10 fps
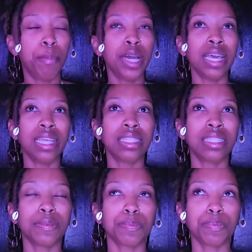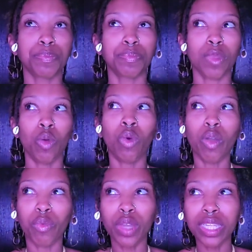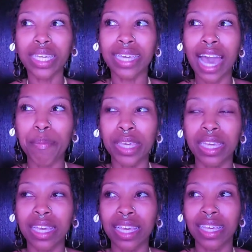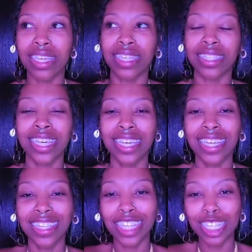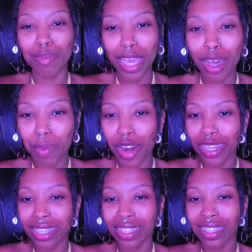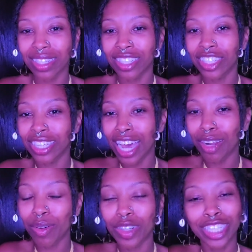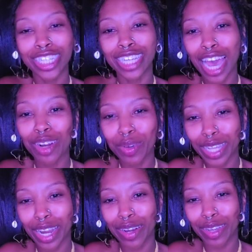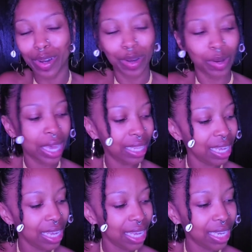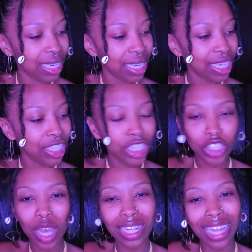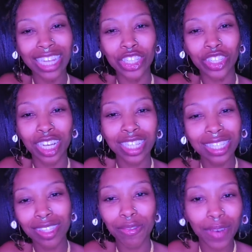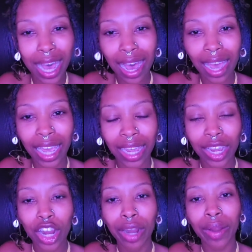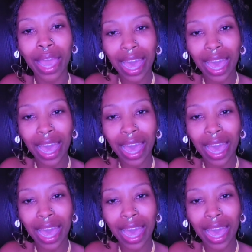but what really got me is this makeup artist, she got on there, y'all. And then she's trying to like justify her